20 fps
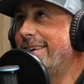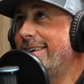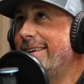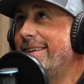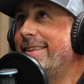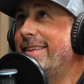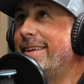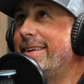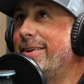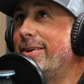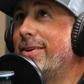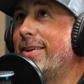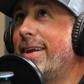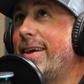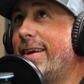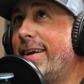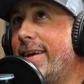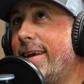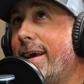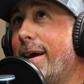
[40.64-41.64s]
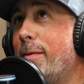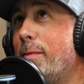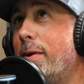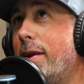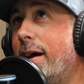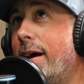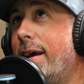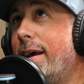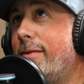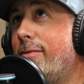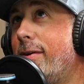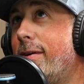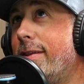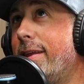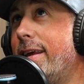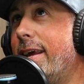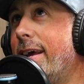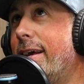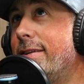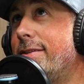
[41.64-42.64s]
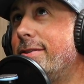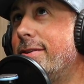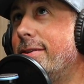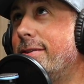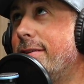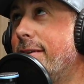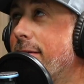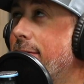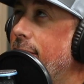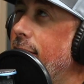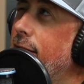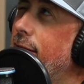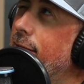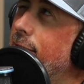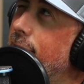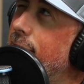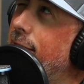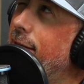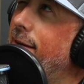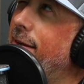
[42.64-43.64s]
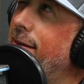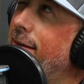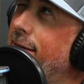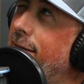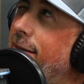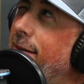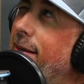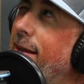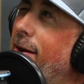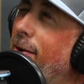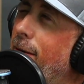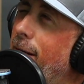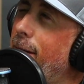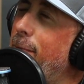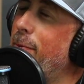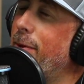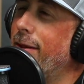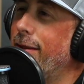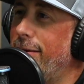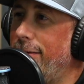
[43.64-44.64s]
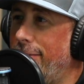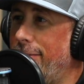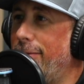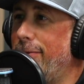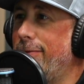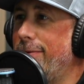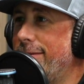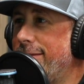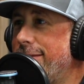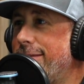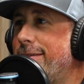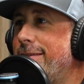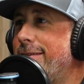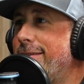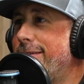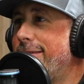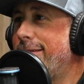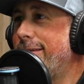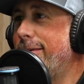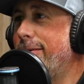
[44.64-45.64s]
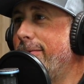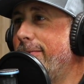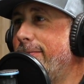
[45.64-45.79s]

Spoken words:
And then you're like, yeah, but I have all the answers. And I was like, okay, now I'm a little nervous. So